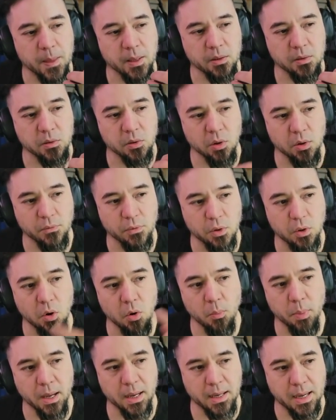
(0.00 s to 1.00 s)
So if you go
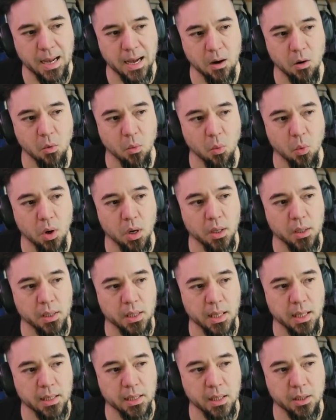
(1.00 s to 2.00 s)
back out one,
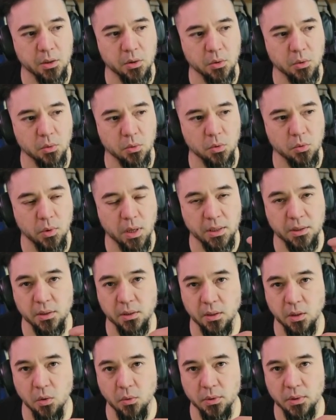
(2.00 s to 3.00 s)
and then you
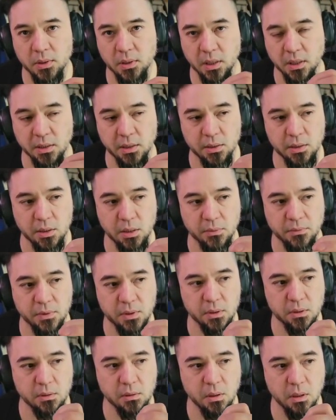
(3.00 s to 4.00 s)
actually go into like the
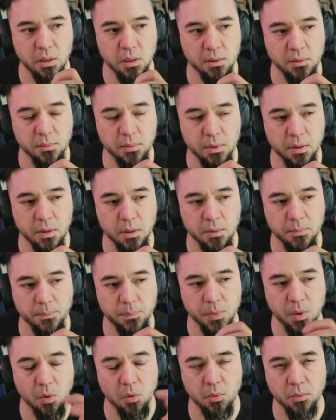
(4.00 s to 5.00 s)
chieftain hut,
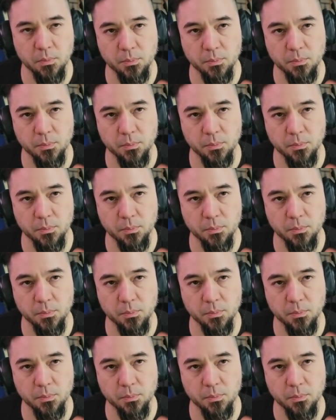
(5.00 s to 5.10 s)
or